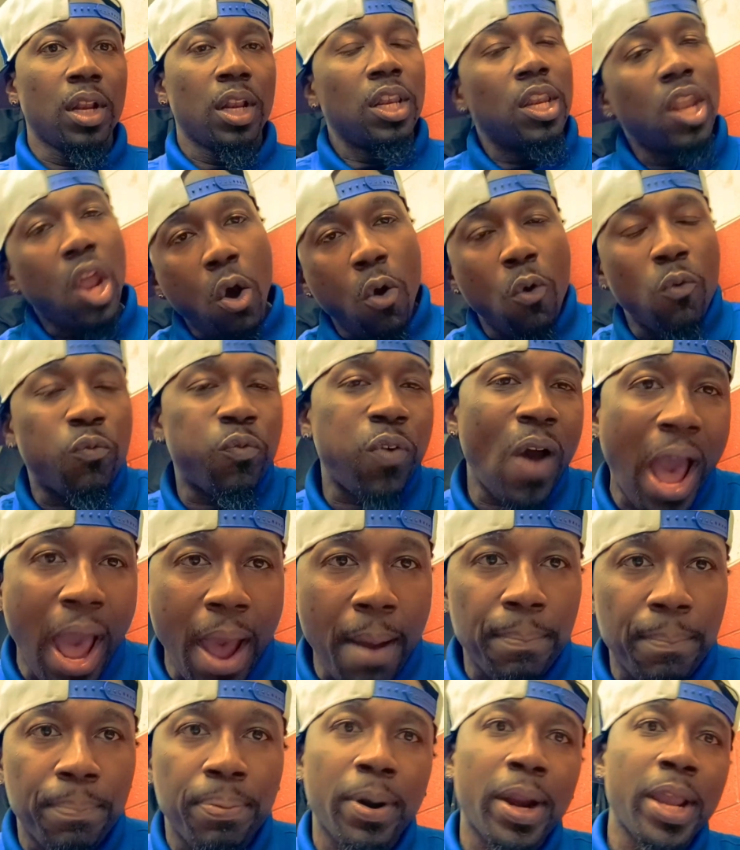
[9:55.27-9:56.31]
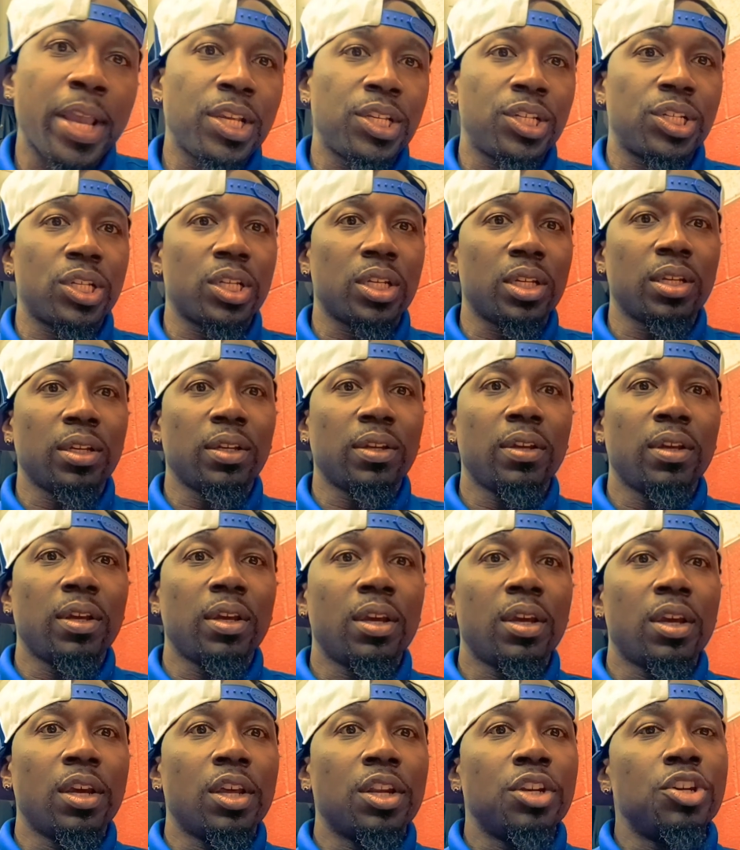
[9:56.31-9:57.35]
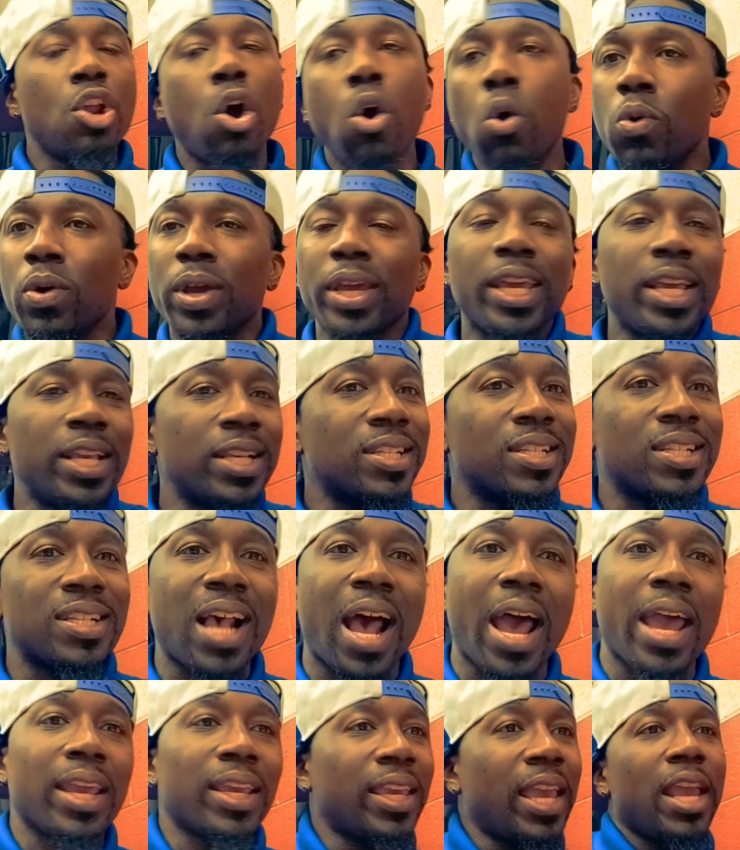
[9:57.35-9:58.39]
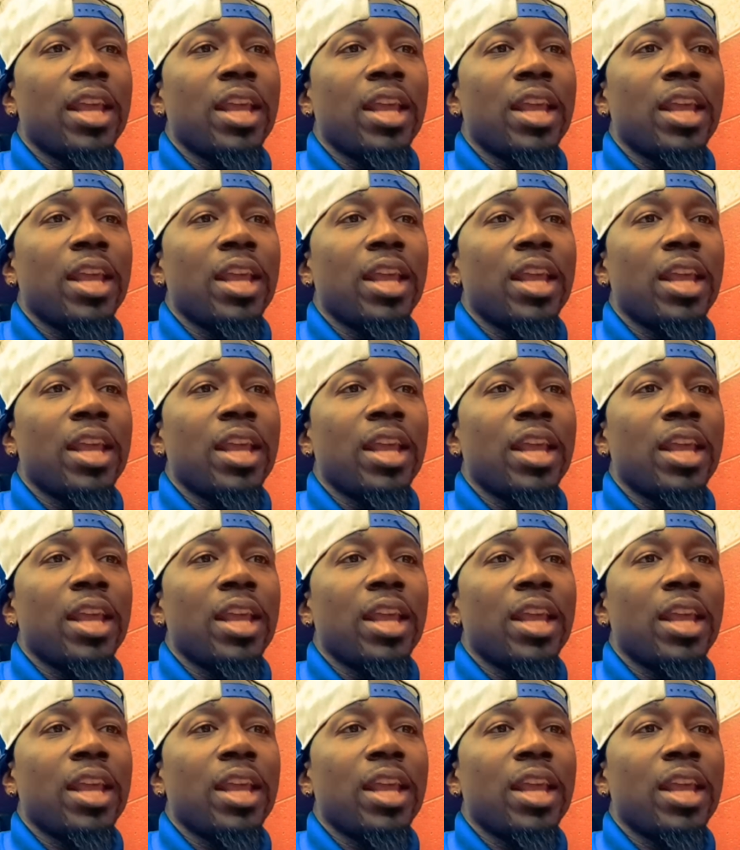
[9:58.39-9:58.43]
low vibration no insight.